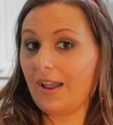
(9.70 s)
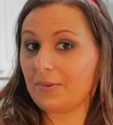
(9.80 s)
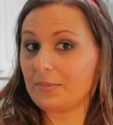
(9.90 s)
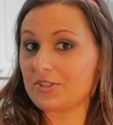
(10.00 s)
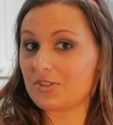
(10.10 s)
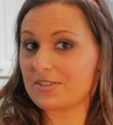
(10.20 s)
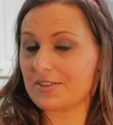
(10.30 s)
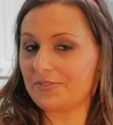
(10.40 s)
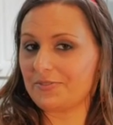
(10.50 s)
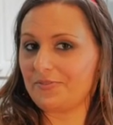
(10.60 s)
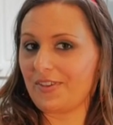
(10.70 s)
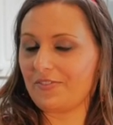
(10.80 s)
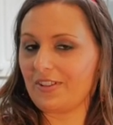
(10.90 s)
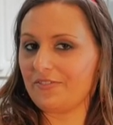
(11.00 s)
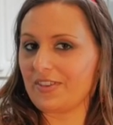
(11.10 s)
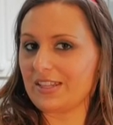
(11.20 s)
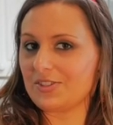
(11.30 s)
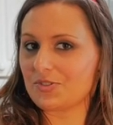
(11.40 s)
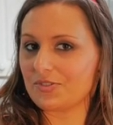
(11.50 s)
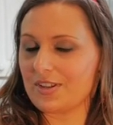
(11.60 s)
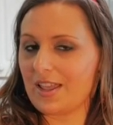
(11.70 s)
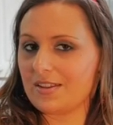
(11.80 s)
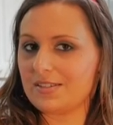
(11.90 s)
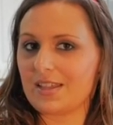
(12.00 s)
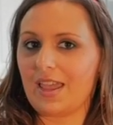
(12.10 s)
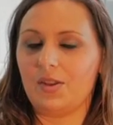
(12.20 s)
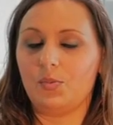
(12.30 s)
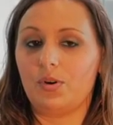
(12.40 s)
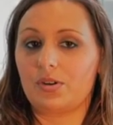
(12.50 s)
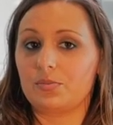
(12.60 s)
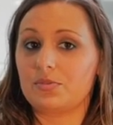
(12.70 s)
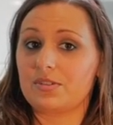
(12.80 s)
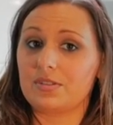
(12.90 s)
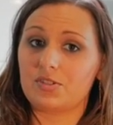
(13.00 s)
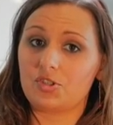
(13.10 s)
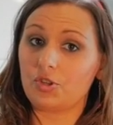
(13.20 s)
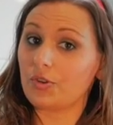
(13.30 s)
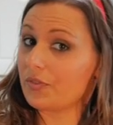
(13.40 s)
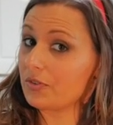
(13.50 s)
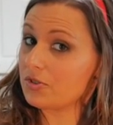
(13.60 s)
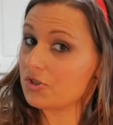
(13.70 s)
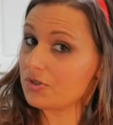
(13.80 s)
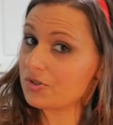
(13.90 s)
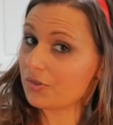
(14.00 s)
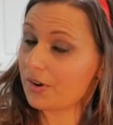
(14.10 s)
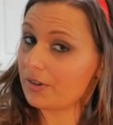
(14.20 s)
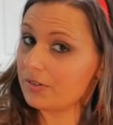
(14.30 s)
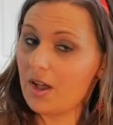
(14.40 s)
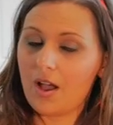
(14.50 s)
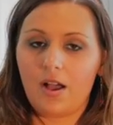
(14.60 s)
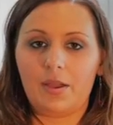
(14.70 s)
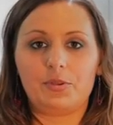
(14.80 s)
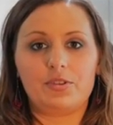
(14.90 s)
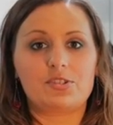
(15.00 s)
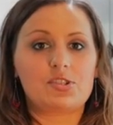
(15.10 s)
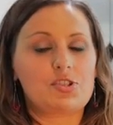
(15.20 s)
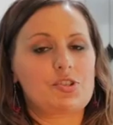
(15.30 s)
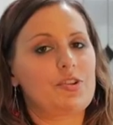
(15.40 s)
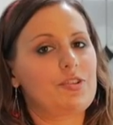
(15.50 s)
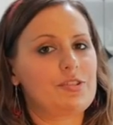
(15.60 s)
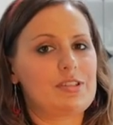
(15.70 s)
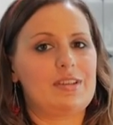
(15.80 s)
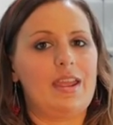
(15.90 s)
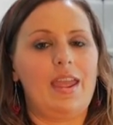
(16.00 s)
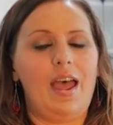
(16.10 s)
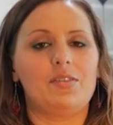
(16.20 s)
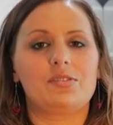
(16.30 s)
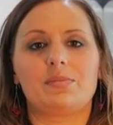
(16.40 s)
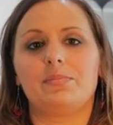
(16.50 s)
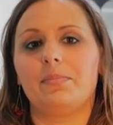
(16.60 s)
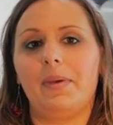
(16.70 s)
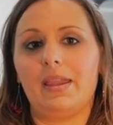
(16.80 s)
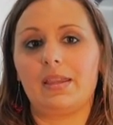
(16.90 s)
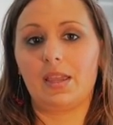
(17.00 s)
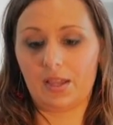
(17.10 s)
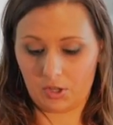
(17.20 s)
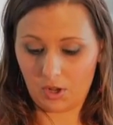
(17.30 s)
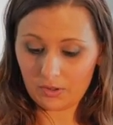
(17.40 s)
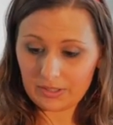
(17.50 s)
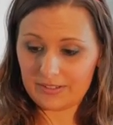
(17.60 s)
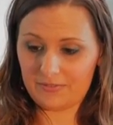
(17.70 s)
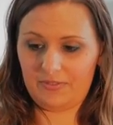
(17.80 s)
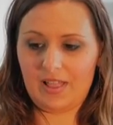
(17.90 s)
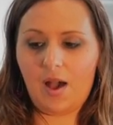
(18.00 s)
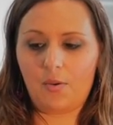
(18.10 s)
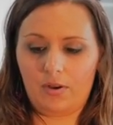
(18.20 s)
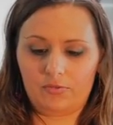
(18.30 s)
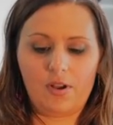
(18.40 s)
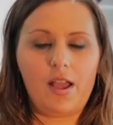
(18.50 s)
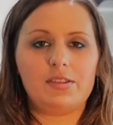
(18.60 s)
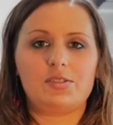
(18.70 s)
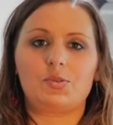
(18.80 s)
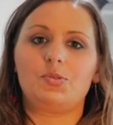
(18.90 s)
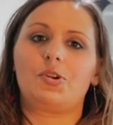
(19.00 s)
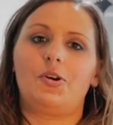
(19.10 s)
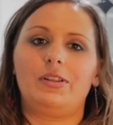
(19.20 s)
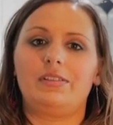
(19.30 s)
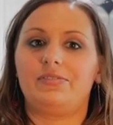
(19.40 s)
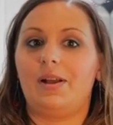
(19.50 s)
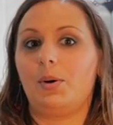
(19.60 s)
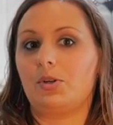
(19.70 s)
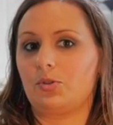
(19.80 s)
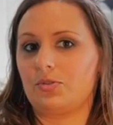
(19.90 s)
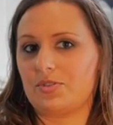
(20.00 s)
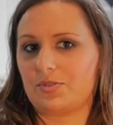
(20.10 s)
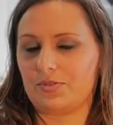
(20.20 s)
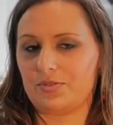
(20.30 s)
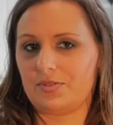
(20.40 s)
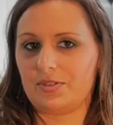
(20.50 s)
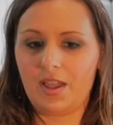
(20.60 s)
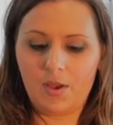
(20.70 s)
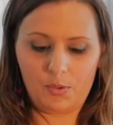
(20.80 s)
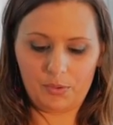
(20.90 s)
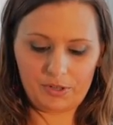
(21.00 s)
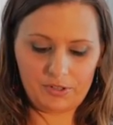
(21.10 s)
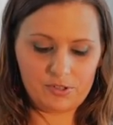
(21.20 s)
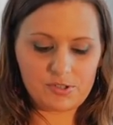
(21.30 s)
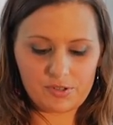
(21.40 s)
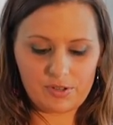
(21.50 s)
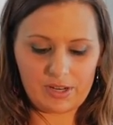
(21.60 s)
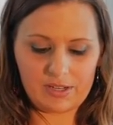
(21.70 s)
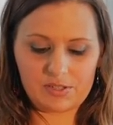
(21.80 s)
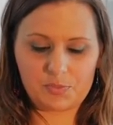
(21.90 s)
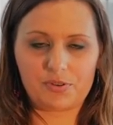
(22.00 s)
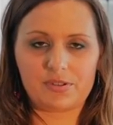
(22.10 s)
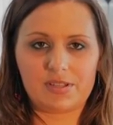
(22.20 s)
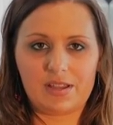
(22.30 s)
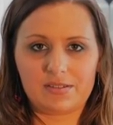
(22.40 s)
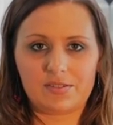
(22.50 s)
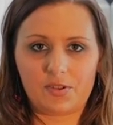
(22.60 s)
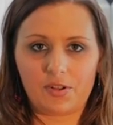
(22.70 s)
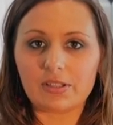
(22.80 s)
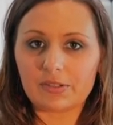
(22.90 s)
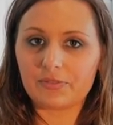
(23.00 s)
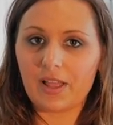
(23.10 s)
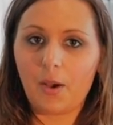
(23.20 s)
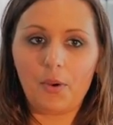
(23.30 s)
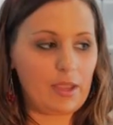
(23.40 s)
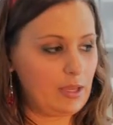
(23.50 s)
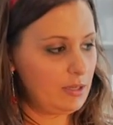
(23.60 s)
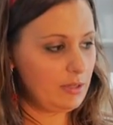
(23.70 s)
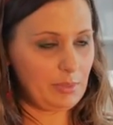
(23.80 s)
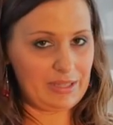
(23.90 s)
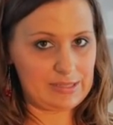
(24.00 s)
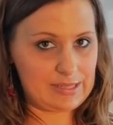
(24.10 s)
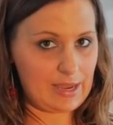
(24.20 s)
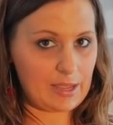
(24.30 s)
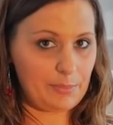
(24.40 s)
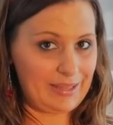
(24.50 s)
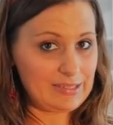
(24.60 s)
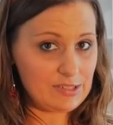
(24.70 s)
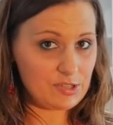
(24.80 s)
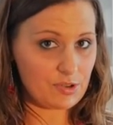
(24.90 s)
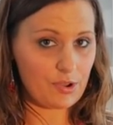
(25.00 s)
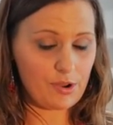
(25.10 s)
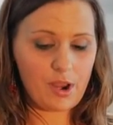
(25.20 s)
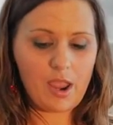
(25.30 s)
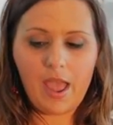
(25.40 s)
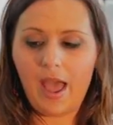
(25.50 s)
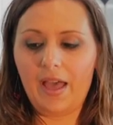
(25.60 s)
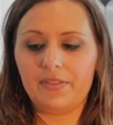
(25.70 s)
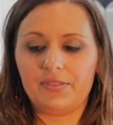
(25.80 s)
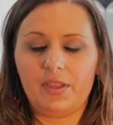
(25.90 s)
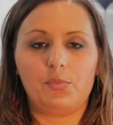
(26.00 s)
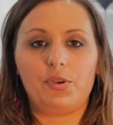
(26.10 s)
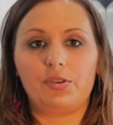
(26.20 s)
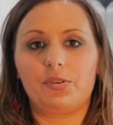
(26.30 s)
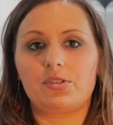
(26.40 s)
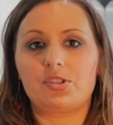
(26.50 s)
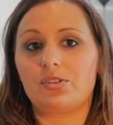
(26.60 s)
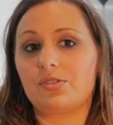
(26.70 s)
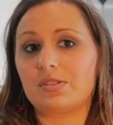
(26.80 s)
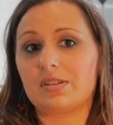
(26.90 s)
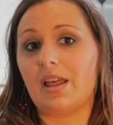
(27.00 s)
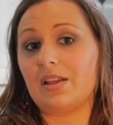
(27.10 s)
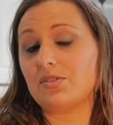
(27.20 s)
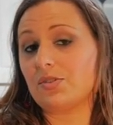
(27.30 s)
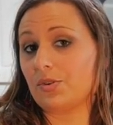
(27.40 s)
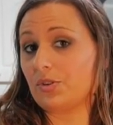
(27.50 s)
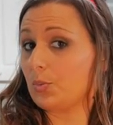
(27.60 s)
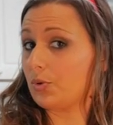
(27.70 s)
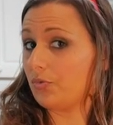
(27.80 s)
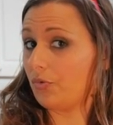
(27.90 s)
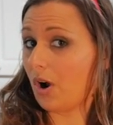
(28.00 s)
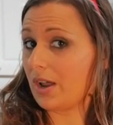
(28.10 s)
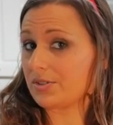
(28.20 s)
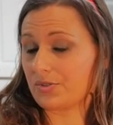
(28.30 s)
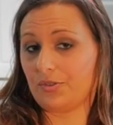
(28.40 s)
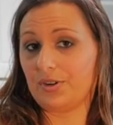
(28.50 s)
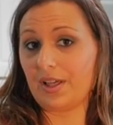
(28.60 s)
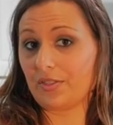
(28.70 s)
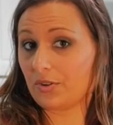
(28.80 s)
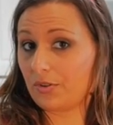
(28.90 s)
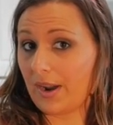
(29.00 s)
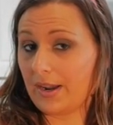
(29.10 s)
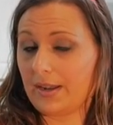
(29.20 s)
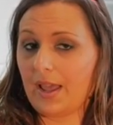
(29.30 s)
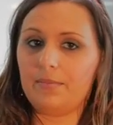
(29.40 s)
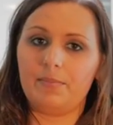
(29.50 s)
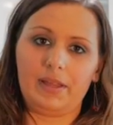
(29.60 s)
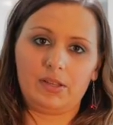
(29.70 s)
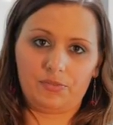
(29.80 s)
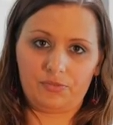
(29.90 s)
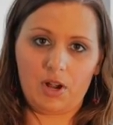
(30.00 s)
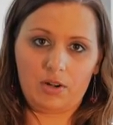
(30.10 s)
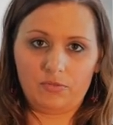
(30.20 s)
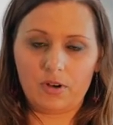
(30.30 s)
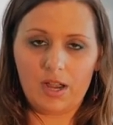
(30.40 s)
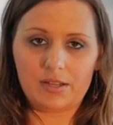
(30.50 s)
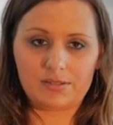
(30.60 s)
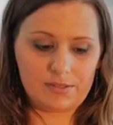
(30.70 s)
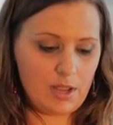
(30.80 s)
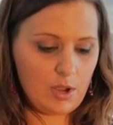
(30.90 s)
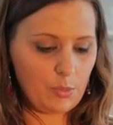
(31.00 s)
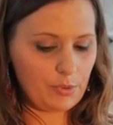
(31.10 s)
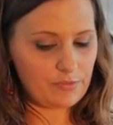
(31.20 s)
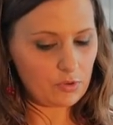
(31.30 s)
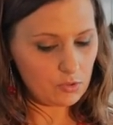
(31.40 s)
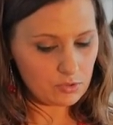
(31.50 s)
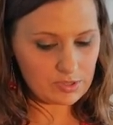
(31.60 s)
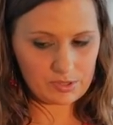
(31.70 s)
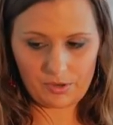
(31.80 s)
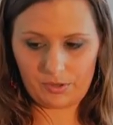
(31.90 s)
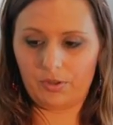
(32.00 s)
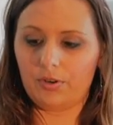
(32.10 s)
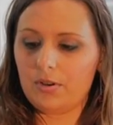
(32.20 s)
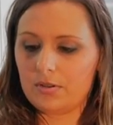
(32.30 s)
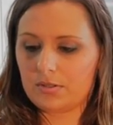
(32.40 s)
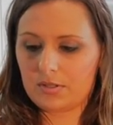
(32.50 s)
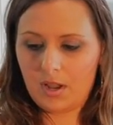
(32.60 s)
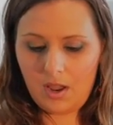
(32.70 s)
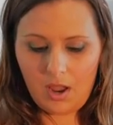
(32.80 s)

Hi, I'm Leigh-Chantelle from vivalavegan.net and welcome to this new food tutorial. I'm going to show you today how to make cauliflower rice or cauliflower couscous. What we're going to do is process the cauliflower in the BlendTec blender and then we're going to use it as though you would rice or another grain and make fried rice. We've also got